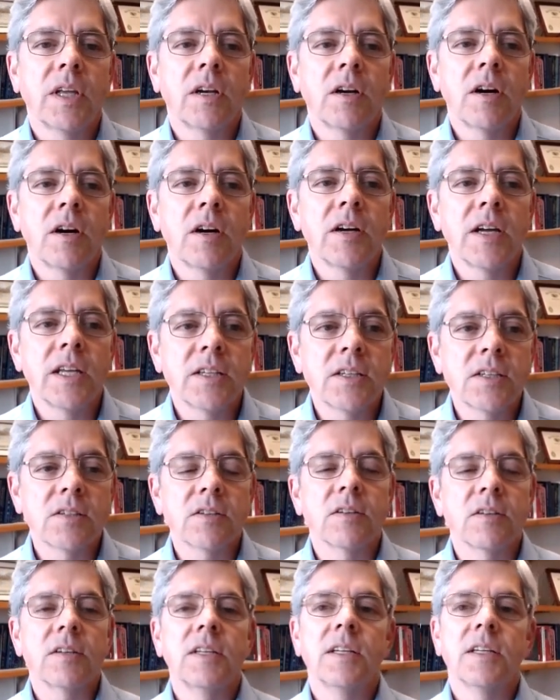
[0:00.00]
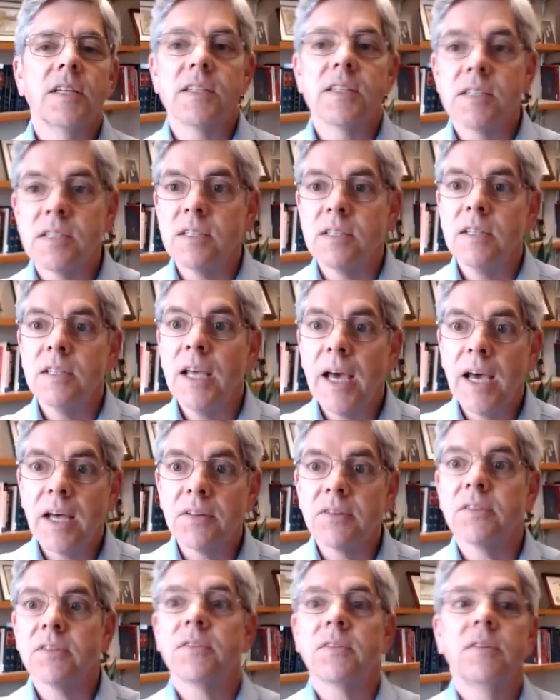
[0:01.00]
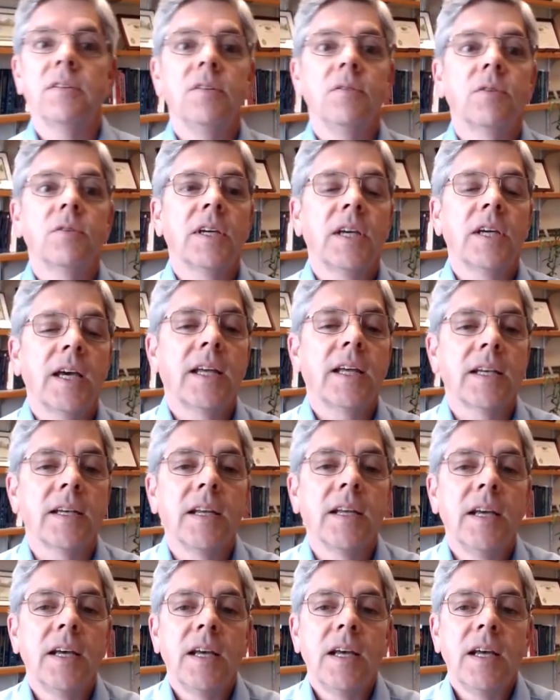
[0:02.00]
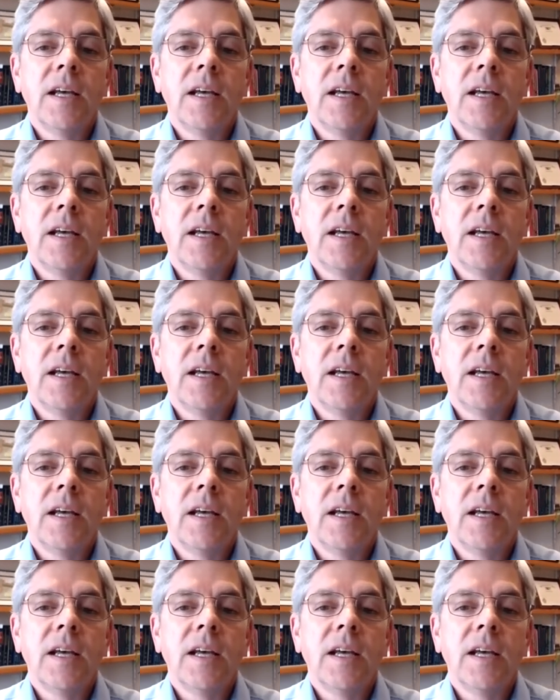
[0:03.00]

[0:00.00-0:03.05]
And our answer is yes, you can.